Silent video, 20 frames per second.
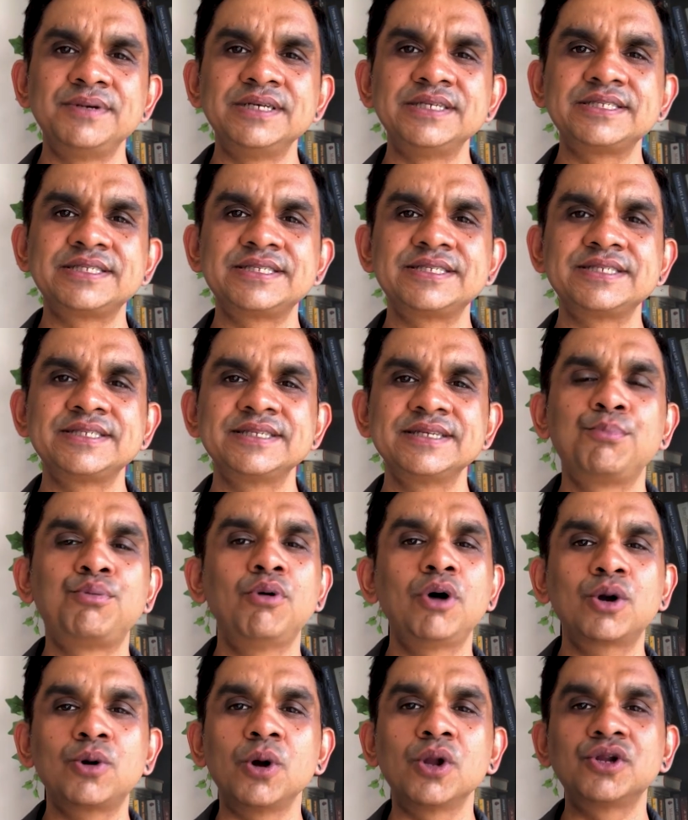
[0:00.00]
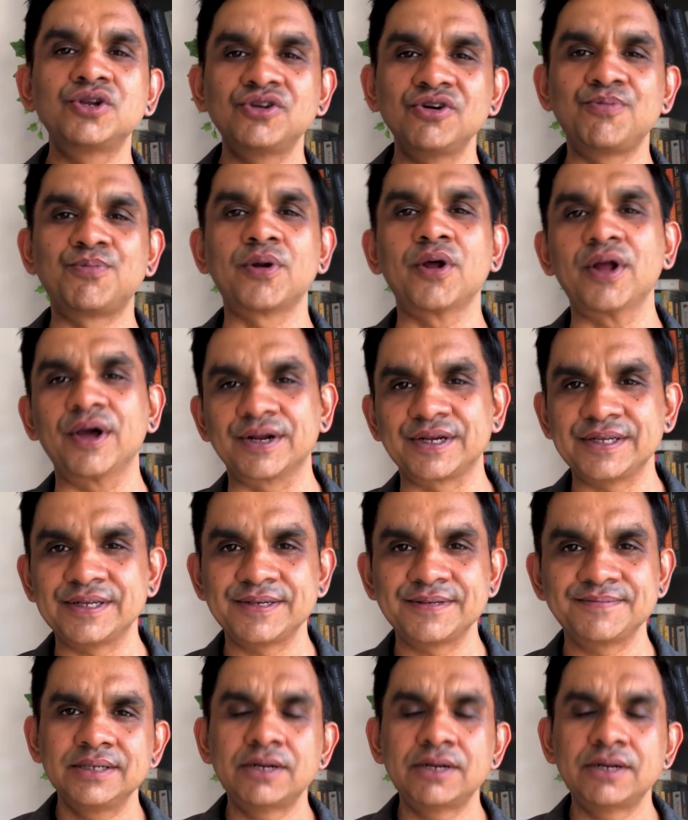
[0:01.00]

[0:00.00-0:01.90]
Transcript: is poor quality of product.